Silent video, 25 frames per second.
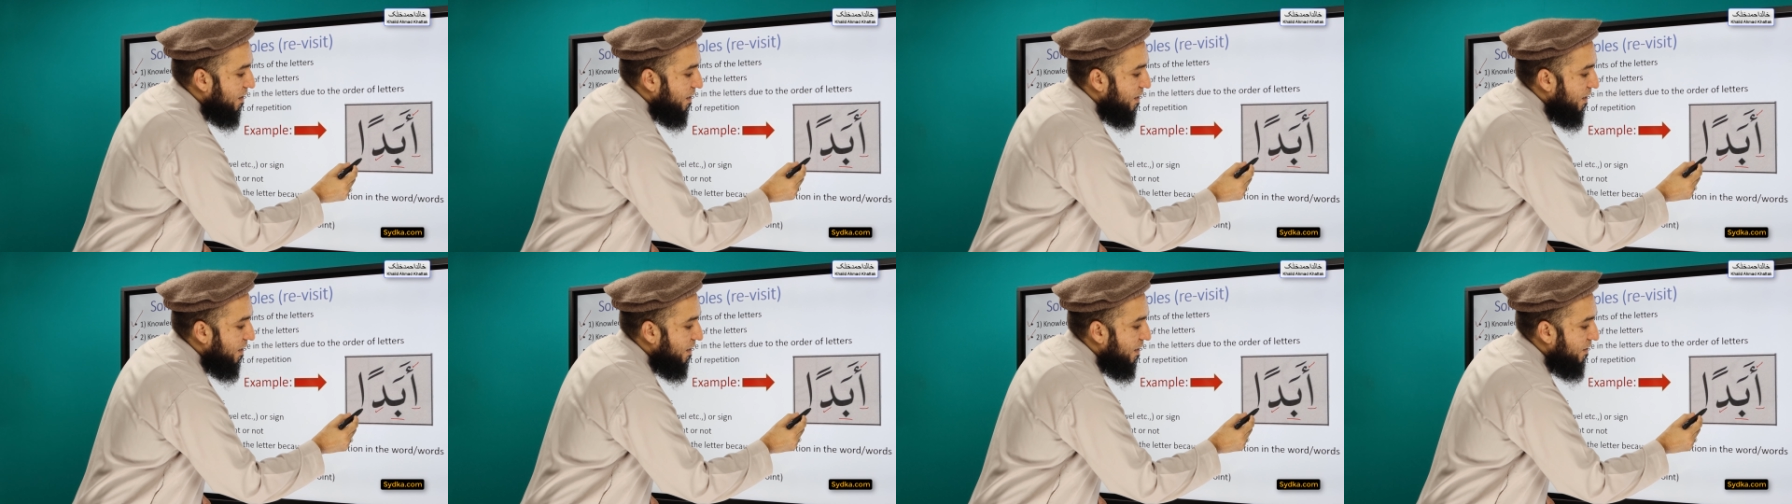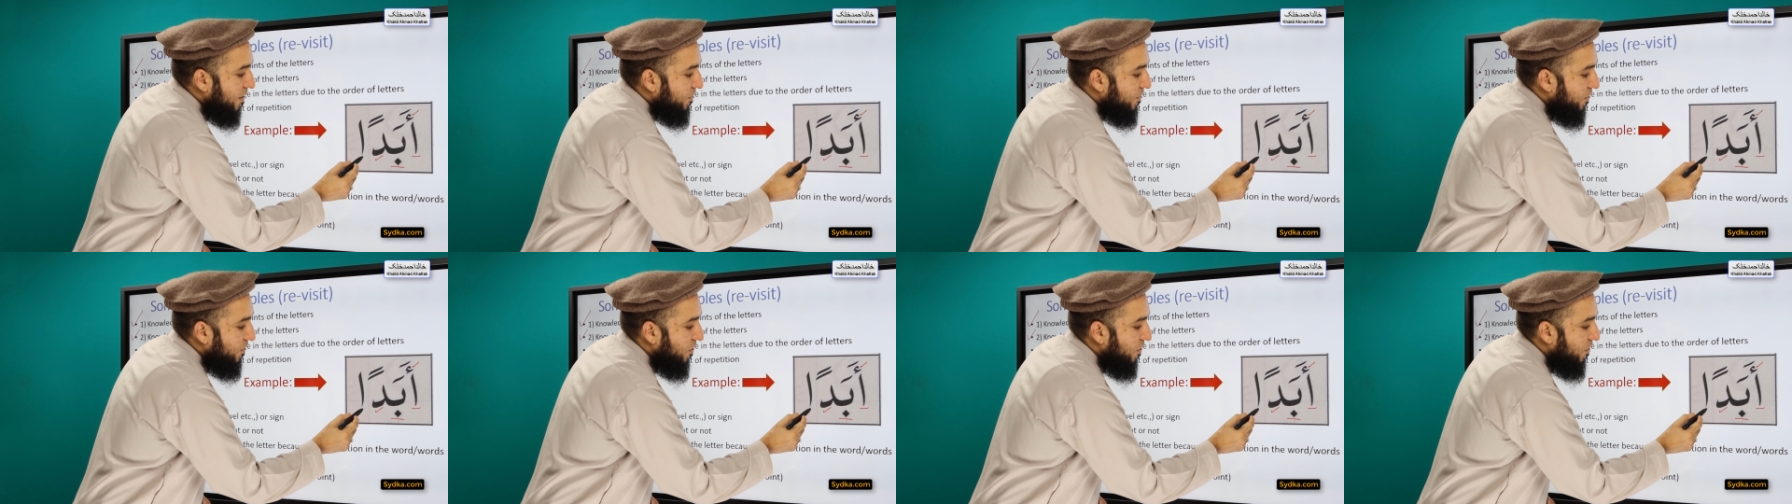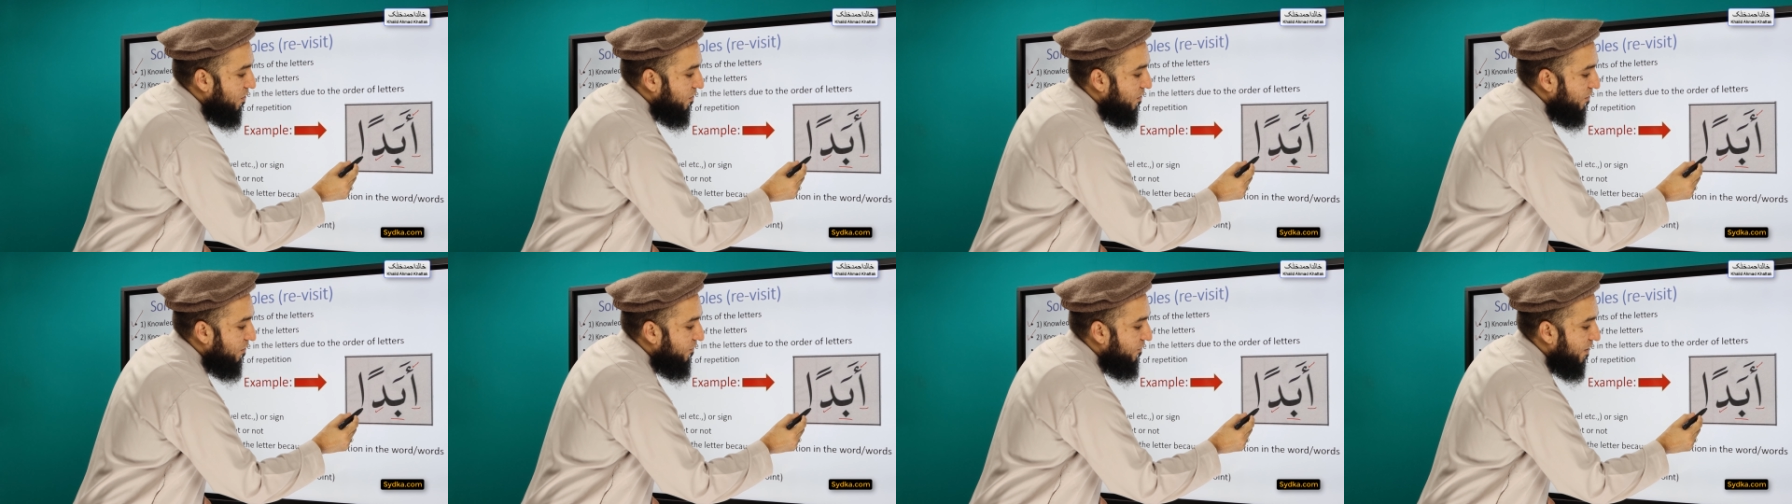and
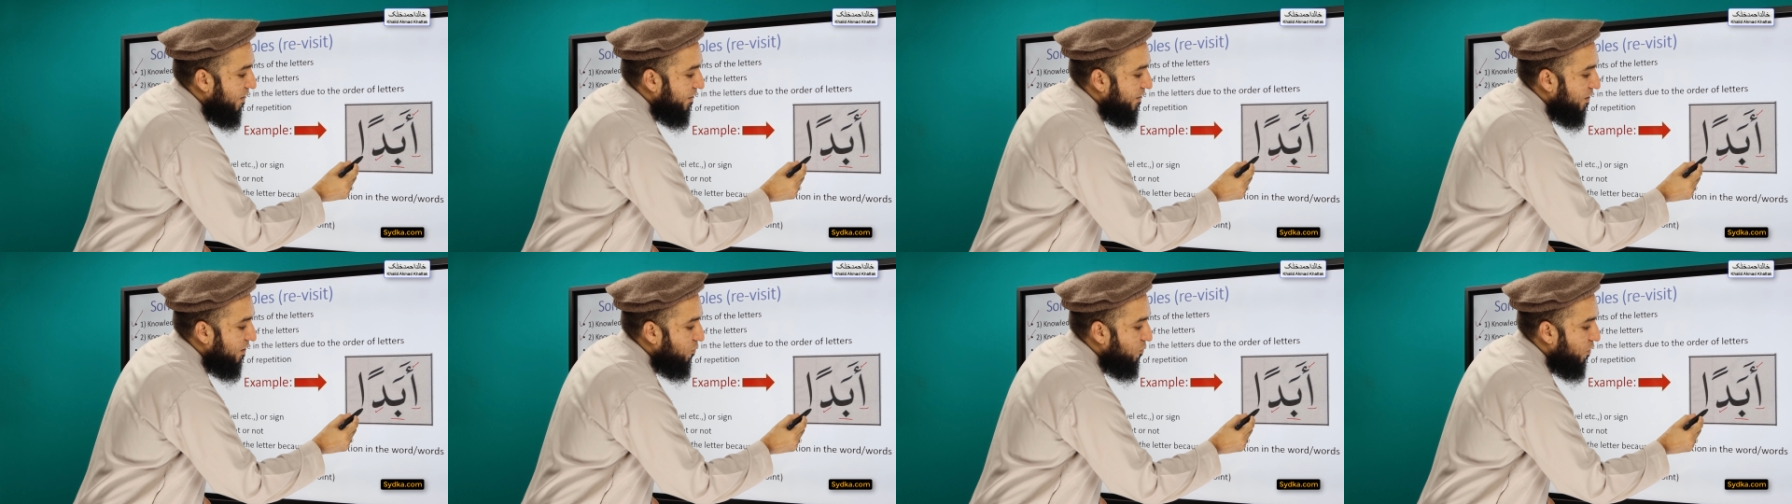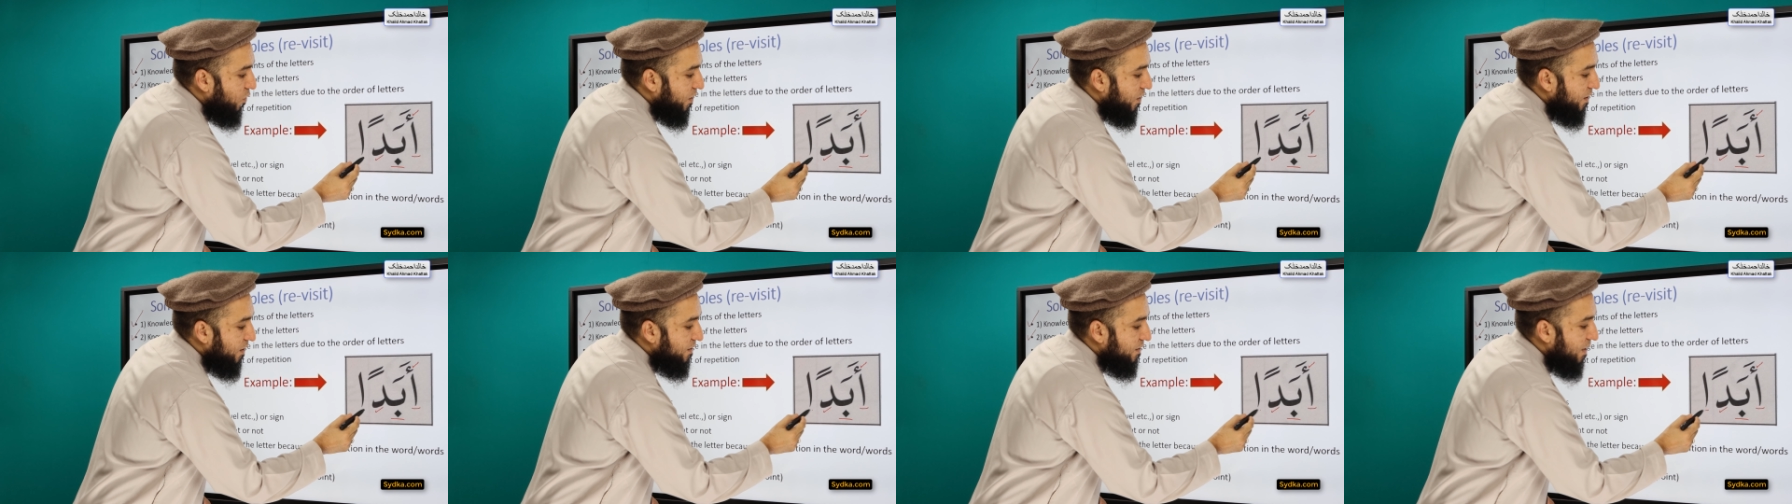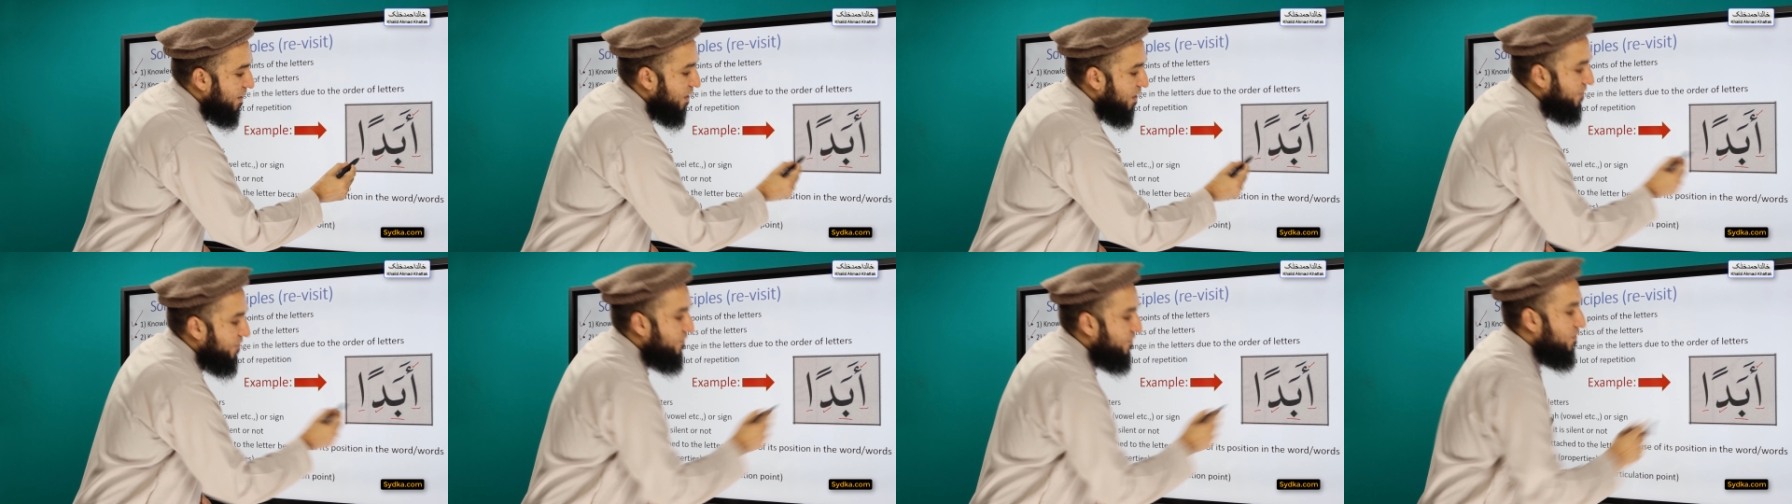the final one is
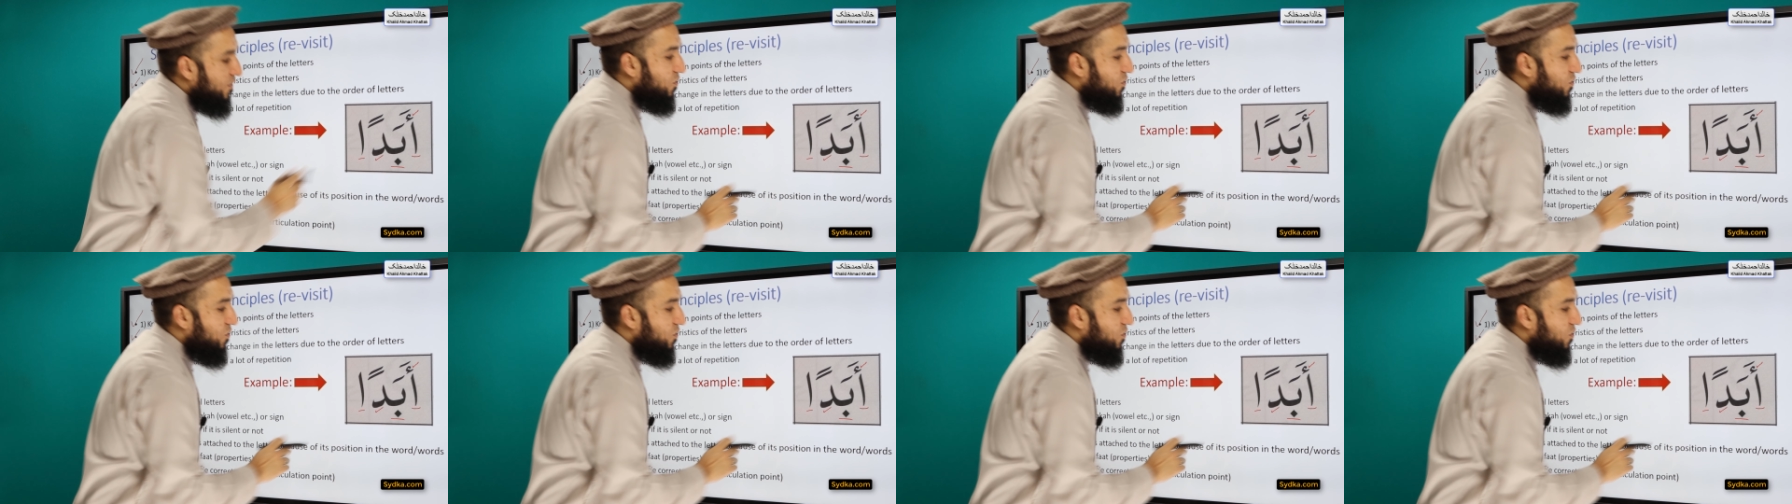alif